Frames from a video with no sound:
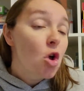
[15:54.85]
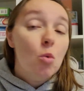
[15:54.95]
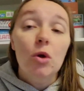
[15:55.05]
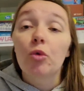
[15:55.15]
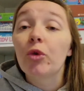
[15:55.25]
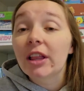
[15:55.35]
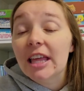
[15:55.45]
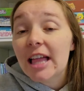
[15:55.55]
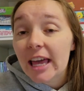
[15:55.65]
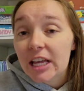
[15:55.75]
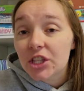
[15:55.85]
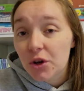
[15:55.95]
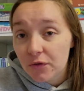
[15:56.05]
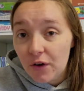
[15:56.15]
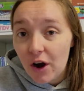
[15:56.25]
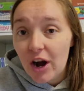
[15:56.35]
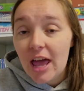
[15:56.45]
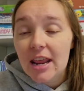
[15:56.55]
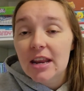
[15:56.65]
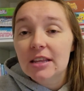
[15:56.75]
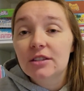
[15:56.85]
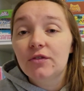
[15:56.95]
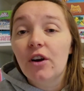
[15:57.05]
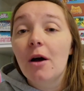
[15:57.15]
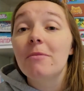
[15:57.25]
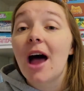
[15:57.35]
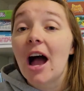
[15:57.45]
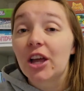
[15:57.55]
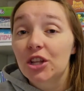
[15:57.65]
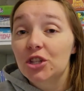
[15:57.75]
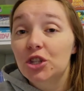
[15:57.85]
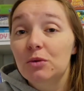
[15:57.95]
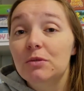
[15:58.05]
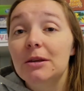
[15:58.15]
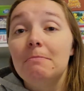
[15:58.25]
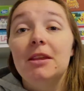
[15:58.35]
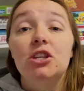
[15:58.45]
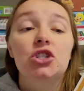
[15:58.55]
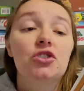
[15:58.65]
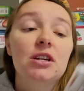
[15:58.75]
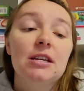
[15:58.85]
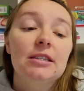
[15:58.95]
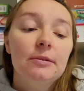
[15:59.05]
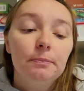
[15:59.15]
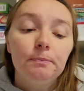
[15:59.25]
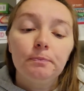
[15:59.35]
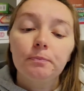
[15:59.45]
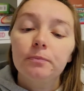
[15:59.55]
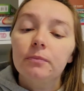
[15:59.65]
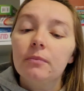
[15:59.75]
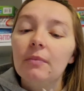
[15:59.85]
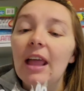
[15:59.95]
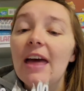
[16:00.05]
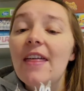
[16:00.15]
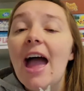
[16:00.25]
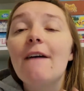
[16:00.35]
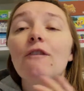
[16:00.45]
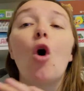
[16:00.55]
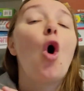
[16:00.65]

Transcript: we really like it so far, and it is from Consumed Ministries, and they have a